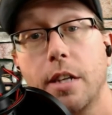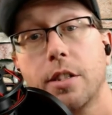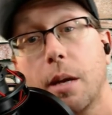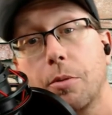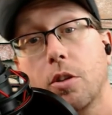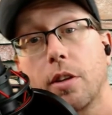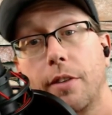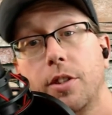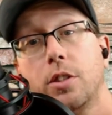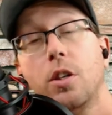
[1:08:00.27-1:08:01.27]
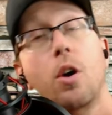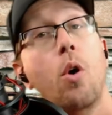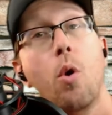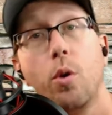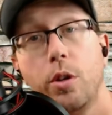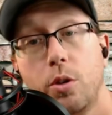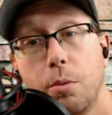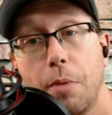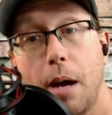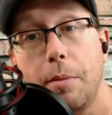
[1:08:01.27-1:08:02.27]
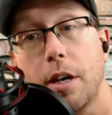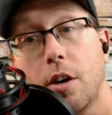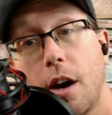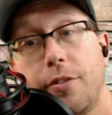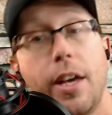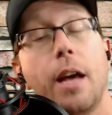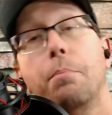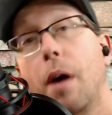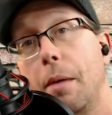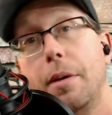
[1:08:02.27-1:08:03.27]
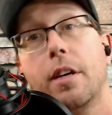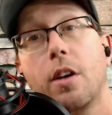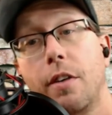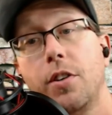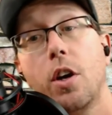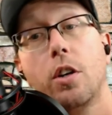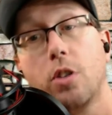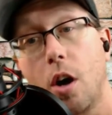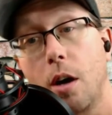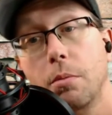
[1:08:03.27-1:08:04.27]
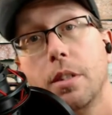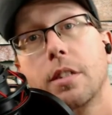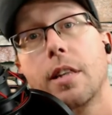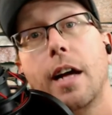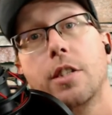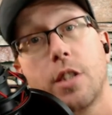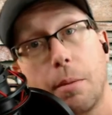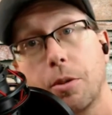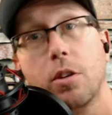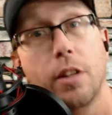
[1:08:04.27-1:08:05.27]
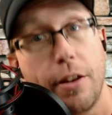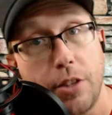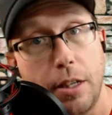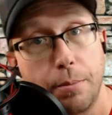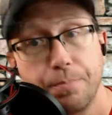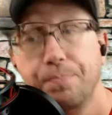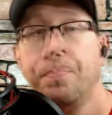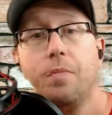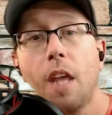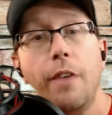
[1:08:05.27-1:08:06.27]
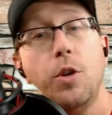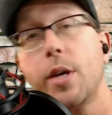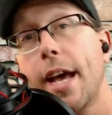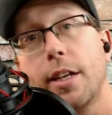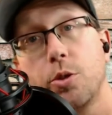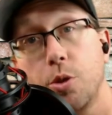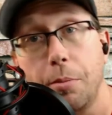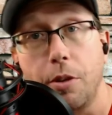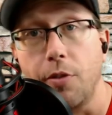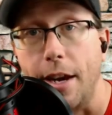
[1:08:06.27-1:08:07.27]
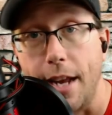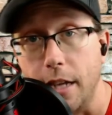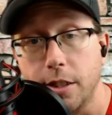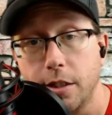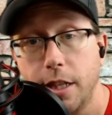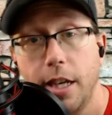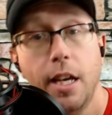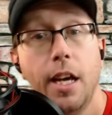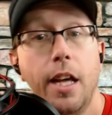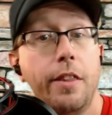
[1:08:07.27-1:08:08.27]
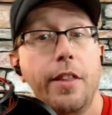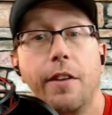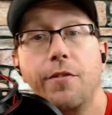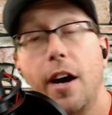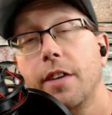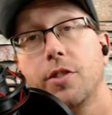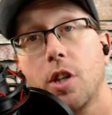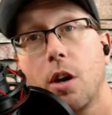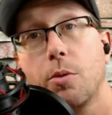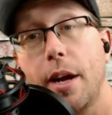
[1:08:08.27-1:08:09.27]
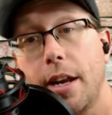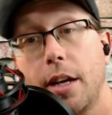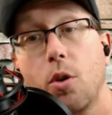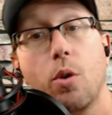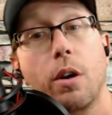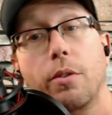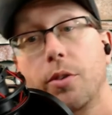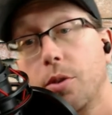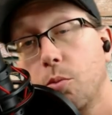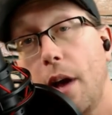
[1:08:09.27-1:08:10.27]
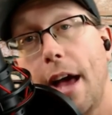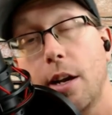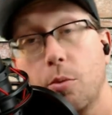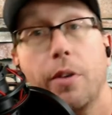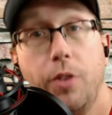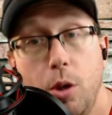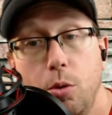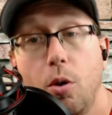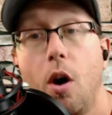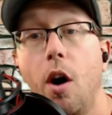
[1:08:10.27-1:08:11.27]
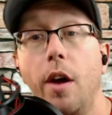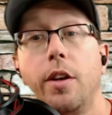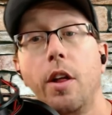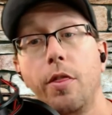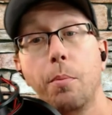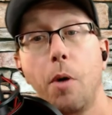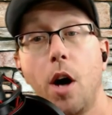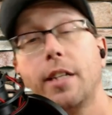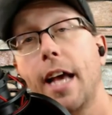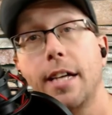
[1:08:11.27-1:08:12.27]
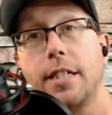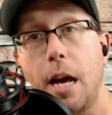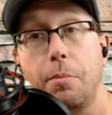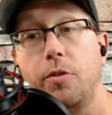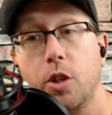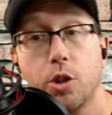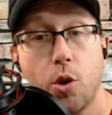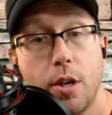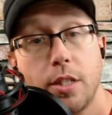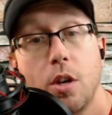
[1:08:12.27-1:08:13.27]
skeptical leftist or you can buy me a coffee at buymeacoffee.com slash skeptical lefty. If you can't contribute financially, then a five-star rating or a, and a review on the podcast app of your choice